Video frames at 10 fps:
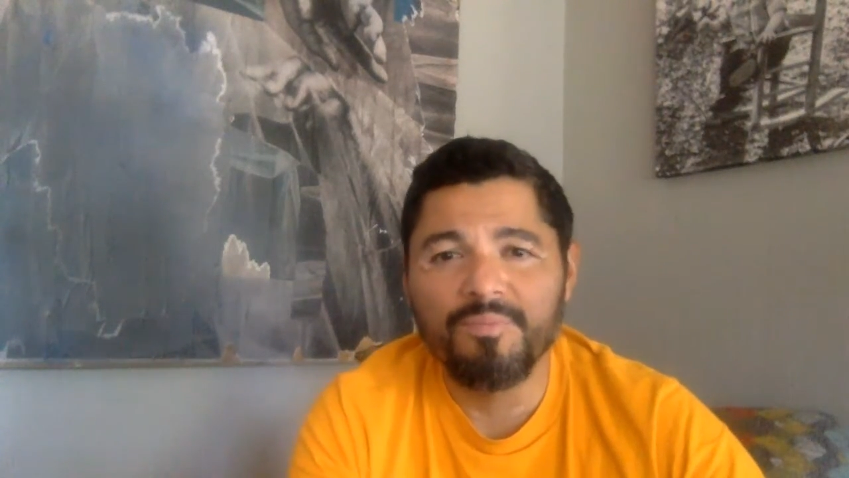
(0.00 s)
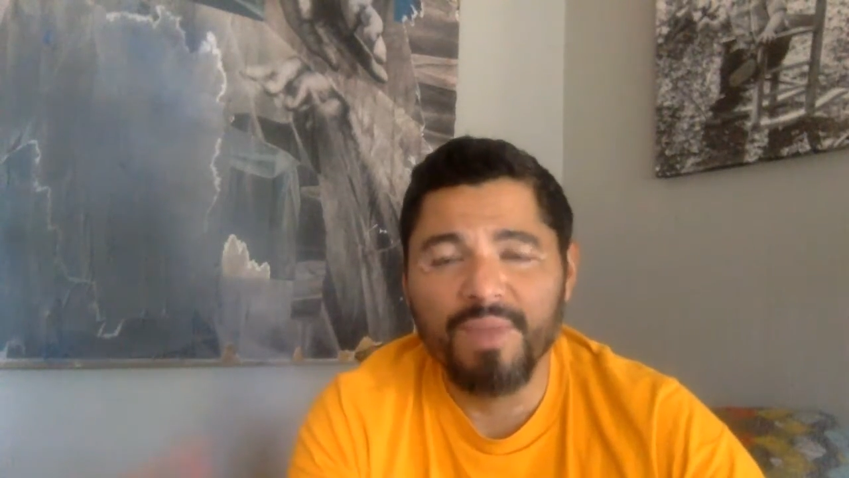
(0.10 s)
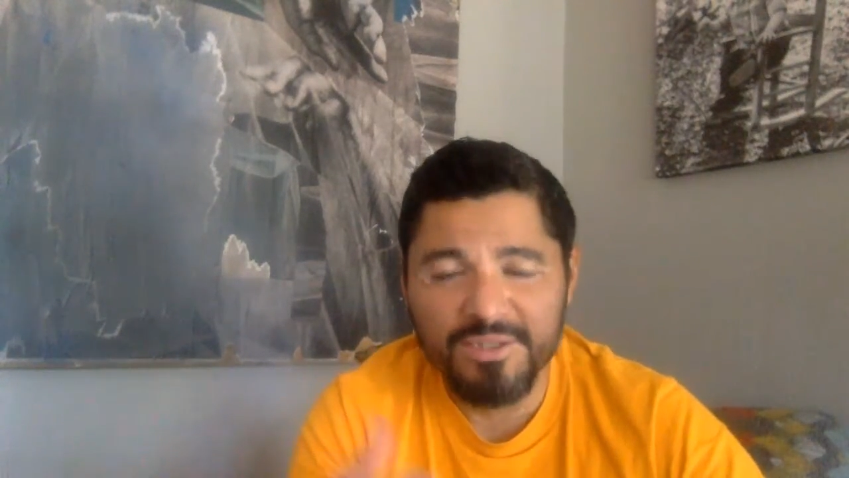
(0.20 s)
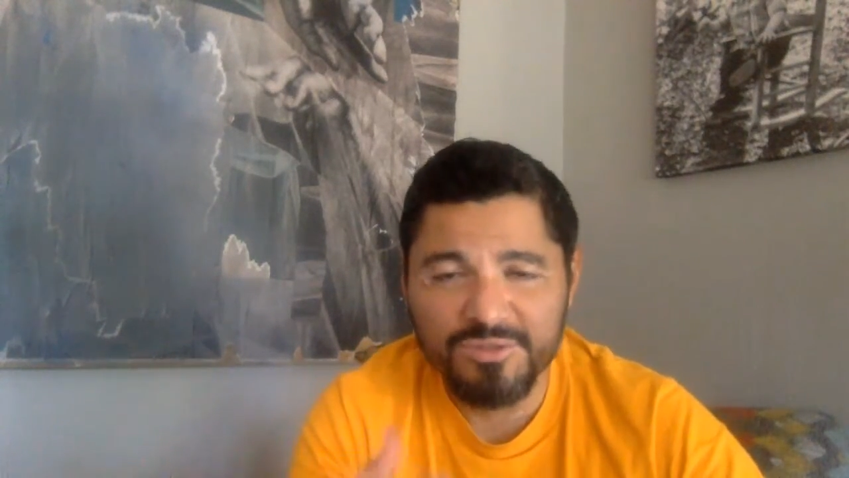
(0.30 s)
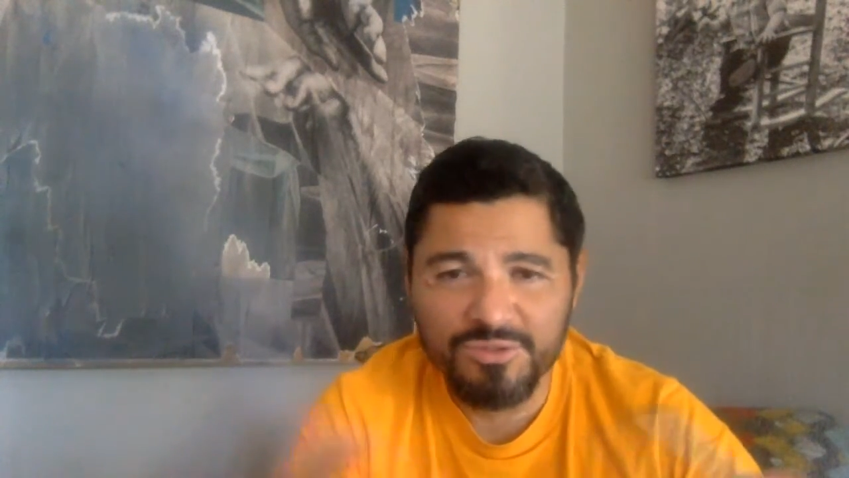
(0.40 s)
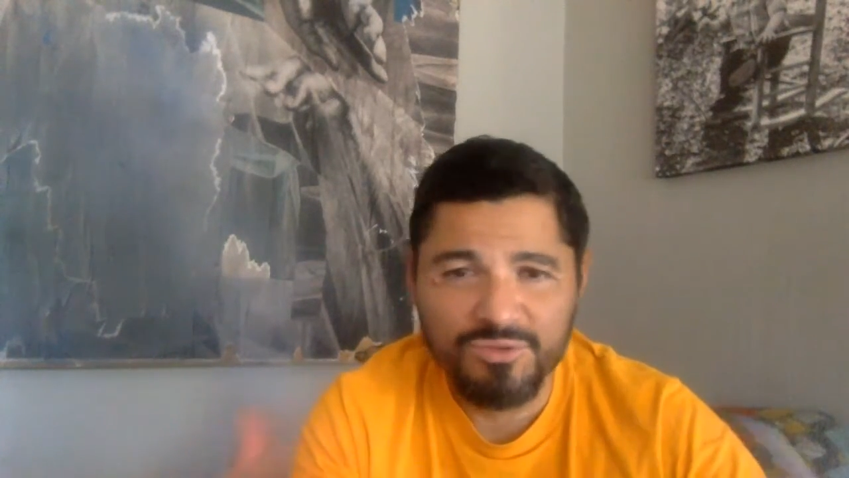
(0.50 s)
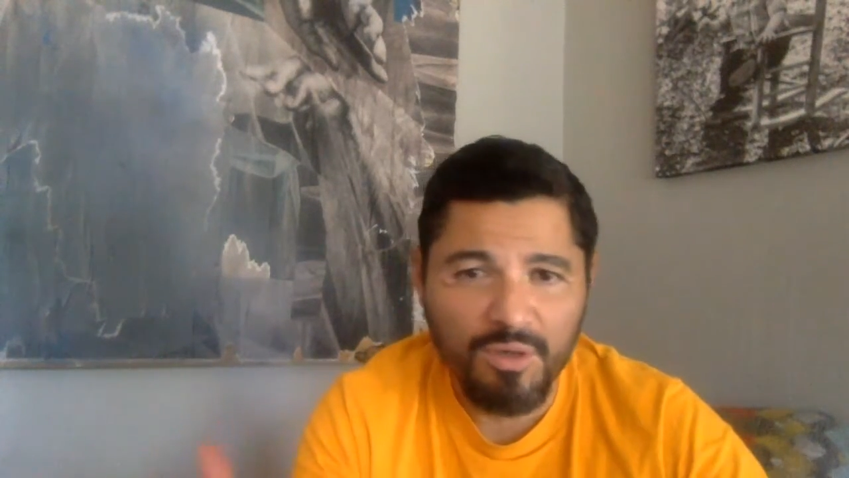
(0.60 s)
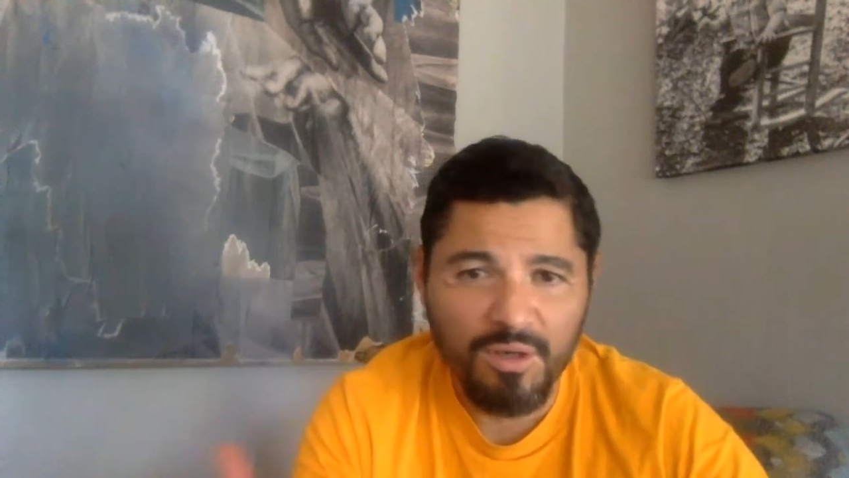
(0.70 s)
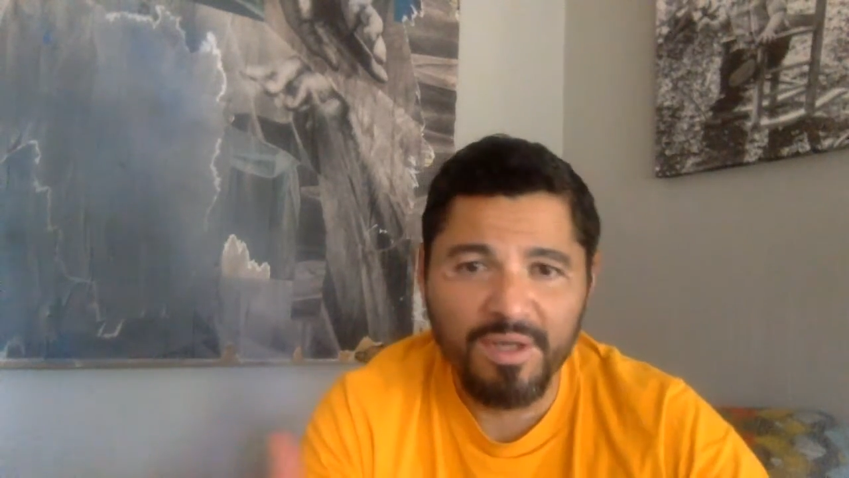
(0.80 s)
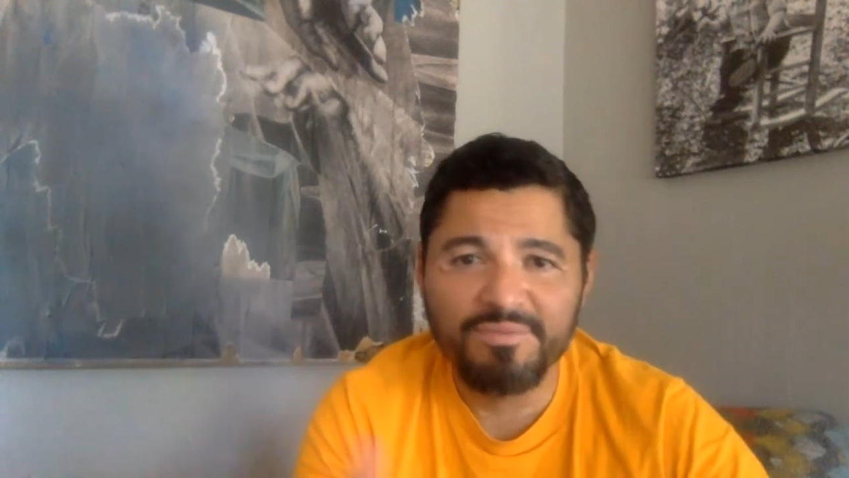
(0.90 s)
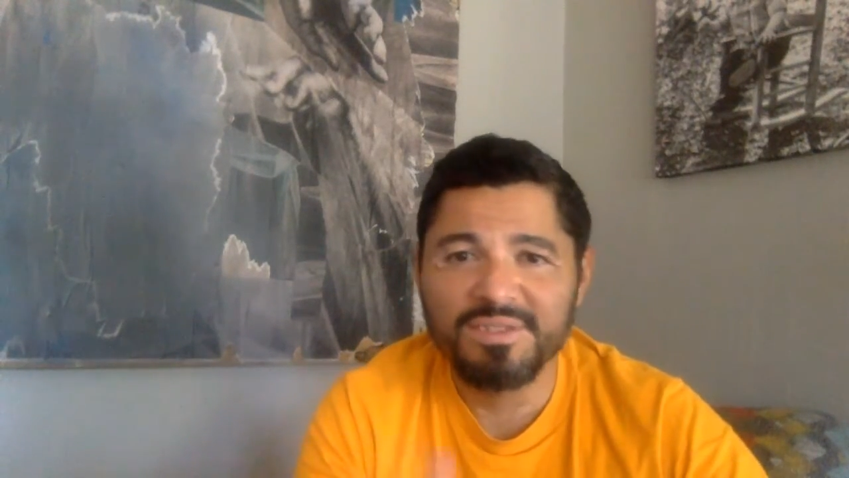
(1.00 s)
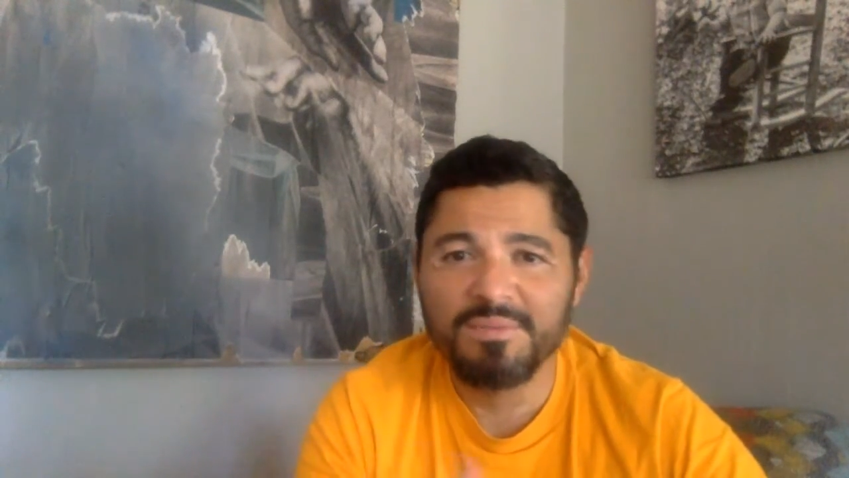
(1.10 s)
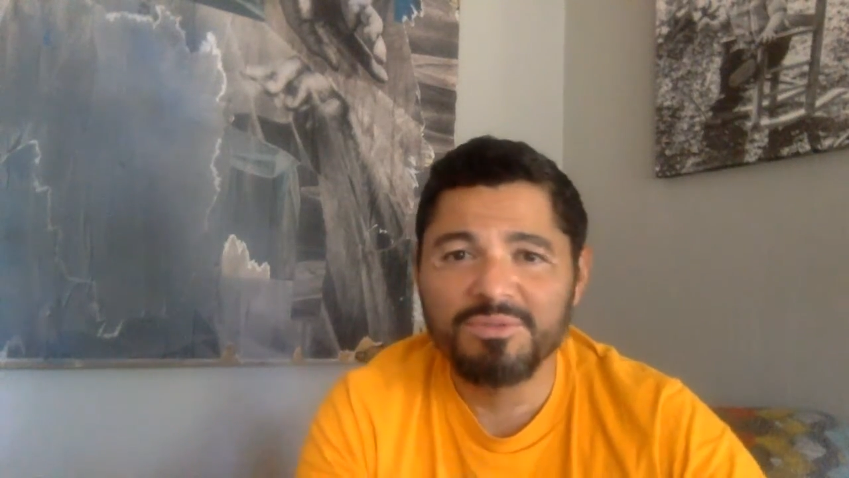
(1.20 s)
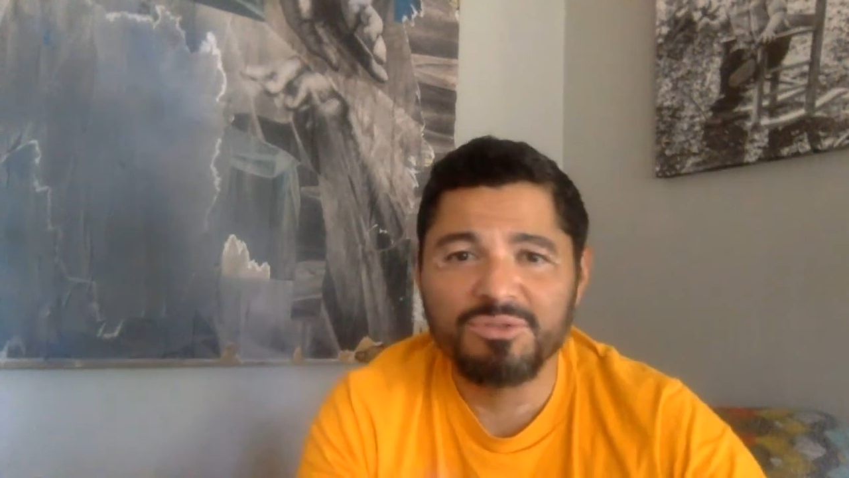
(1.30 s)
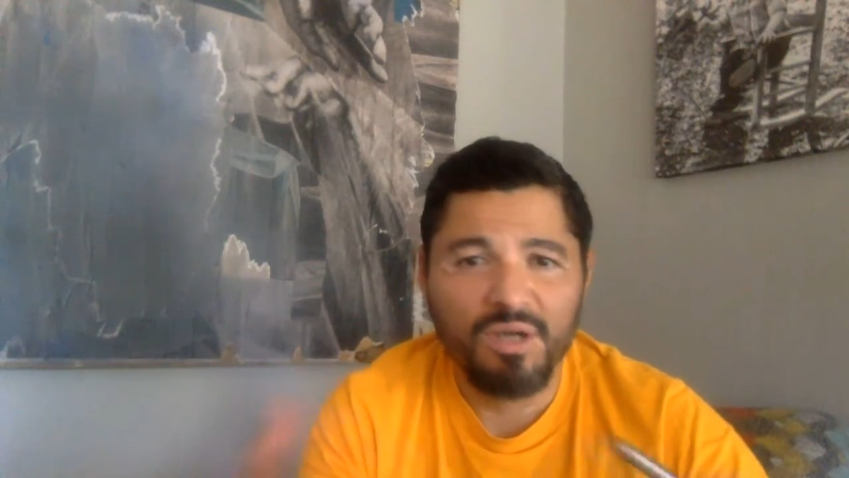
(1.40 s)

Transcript: As you draw, every time you